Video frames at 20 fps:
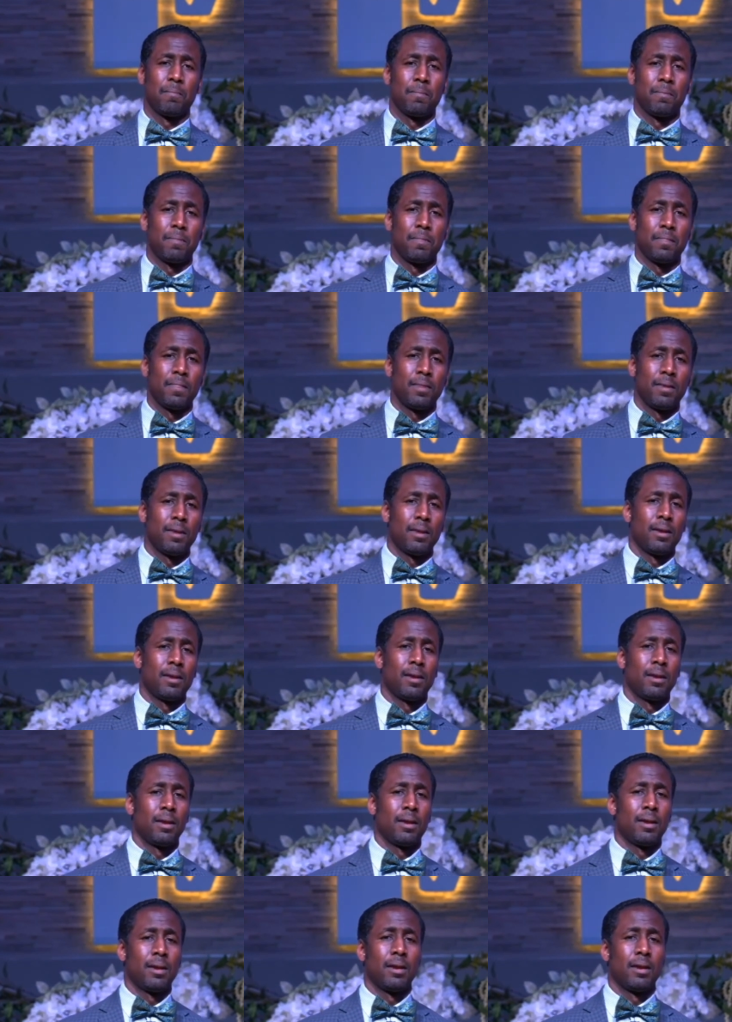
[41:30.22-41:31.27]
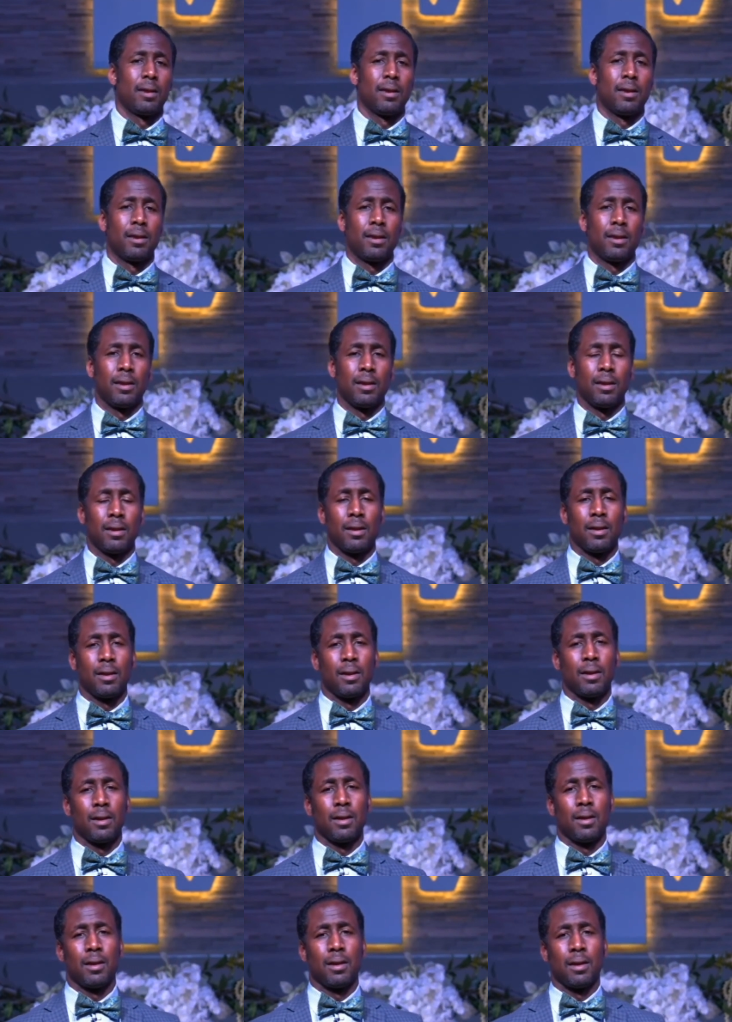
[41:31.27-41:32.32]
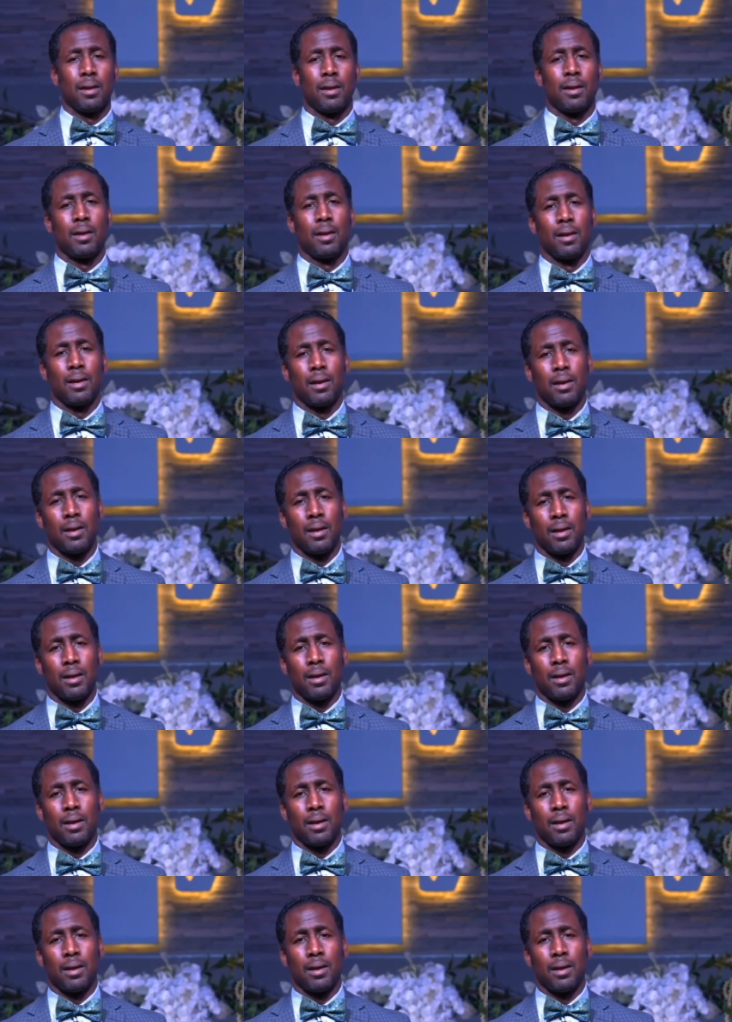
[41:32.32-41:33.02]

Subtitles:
[no speech]